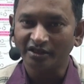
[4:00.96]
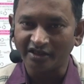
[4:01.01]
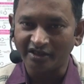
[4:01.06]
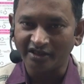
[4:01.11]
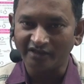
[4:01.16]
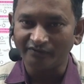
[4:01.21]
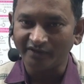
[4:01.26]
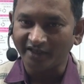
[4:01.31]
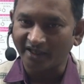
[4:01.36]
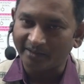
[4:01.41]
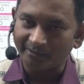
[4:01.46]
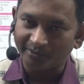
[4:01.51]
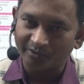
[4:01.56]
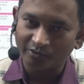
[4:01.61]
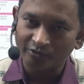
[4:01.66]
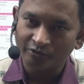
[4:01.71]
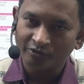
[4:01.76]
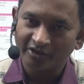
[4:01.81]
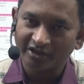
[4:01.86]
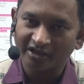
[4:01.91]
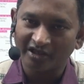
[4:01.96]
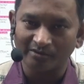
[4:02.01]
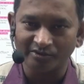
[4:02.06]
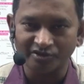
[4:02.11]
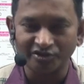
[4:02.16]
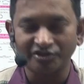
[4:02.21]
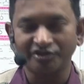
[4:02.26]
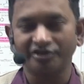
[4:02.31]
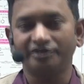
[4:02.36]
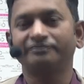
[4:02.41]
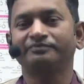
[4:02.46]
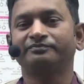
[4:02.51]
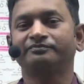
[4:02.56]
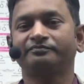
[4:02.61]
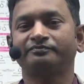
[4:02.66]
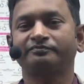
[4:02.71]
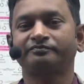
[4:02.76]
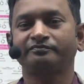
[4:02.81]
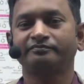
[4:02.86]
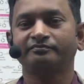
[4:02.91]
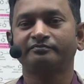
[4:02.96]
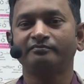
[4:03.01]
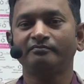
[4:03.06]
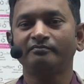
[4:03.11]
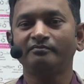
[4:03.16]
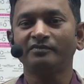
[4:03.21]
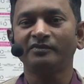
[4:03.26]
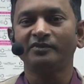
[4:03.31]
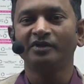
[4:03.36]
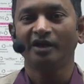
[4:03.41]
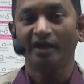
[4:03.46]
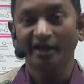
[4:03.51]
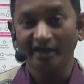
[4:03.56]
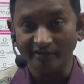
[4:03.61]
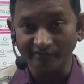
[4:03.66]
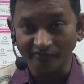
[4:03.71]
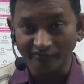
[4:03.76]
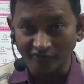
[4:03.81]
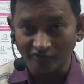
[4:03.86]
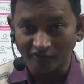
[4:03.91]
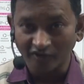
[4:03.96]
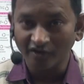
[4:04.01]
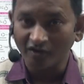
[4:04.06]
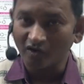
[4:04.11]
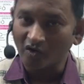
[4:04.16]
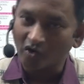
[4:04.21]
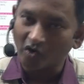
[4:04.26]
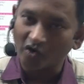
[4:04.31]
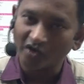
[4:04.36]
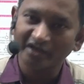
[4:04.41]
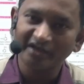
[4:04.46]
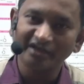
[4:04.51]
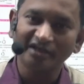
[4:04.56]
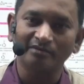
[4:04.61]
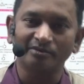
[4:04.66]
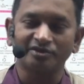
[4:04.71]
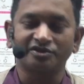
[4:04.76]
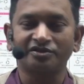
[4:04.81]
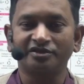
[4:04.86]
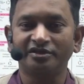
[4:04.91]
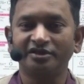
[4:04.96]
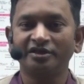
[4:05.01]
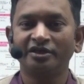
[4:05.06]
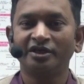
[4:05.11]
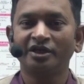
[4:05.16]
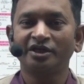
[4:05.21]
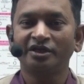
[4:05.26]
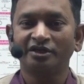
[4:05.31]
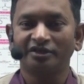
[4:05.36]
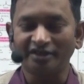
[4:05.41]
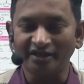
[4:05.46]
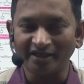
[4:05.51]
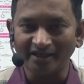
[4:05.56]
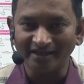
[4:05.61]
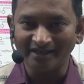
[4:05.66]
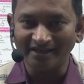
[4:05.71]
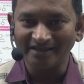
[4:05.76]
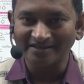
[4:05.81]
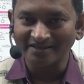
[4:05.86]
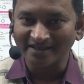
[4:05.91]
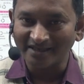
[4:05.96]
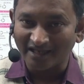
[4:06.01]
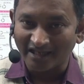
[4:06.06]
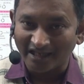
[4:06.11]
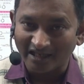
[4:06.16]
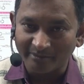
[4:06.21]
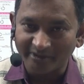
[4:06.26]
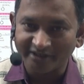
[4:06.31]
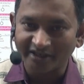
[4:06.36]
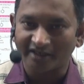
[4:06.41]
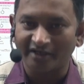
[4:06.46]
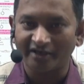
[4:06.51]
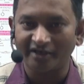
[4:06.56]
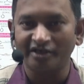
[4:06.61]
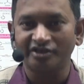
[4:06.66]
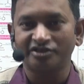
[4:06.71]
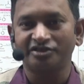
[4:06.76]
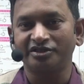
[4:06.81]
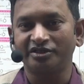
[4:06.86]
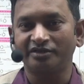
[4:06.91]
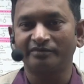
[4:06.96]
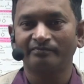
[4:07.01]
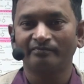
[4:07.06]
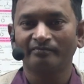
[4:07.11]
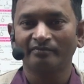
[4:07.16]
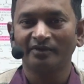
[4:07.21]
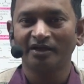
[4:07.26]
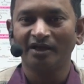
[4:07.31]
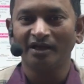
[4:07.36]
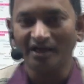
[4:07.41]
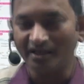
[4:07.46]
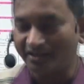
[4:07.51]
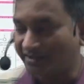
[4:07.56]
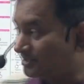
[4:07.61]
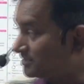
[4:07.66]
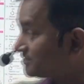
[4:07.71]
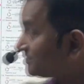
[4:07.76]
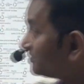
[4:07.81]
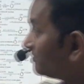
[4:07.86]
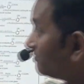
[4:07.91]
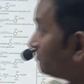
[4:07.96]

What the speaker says: give time to chemistry. And for organic chemistry, there is a limited reaction, and this